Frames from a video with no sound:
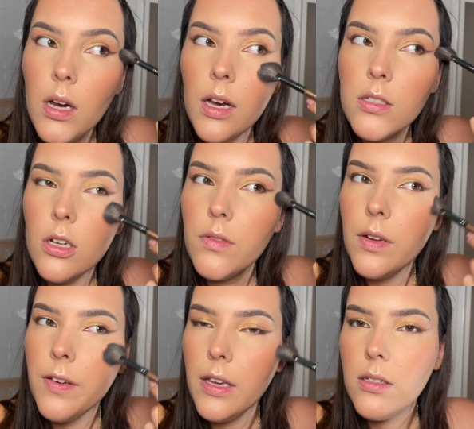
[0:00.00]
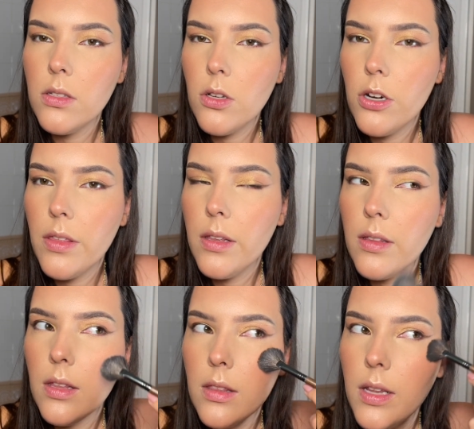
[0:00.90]
I Serve the Face is her
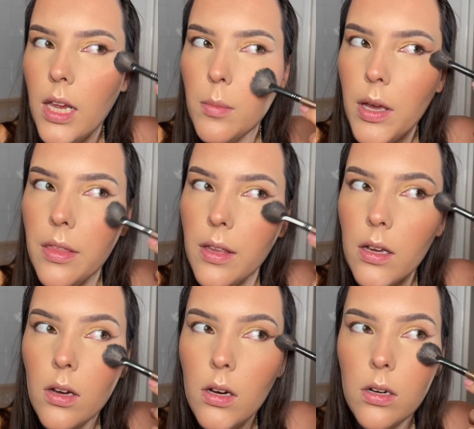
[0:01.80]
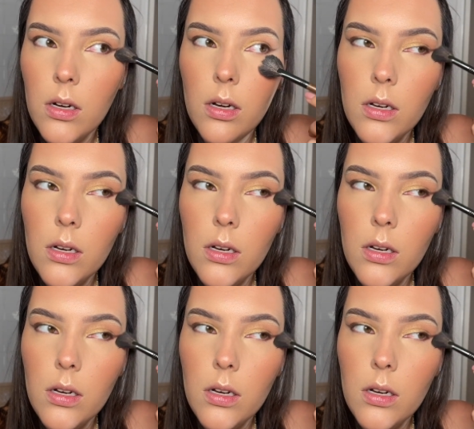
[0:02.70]
name, I think, on